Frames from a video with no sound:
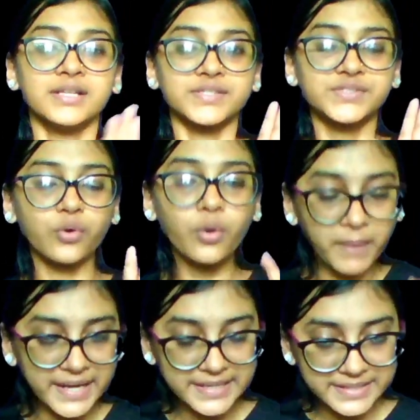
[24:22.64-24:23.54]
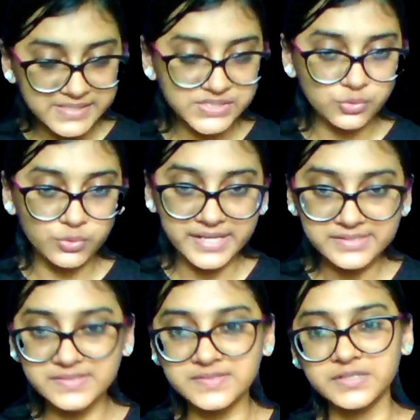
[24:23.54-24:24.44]
So my dear
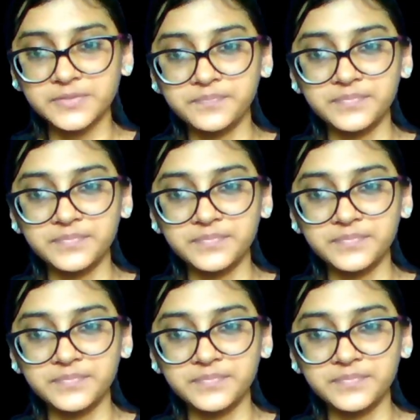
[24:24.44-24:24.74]
students,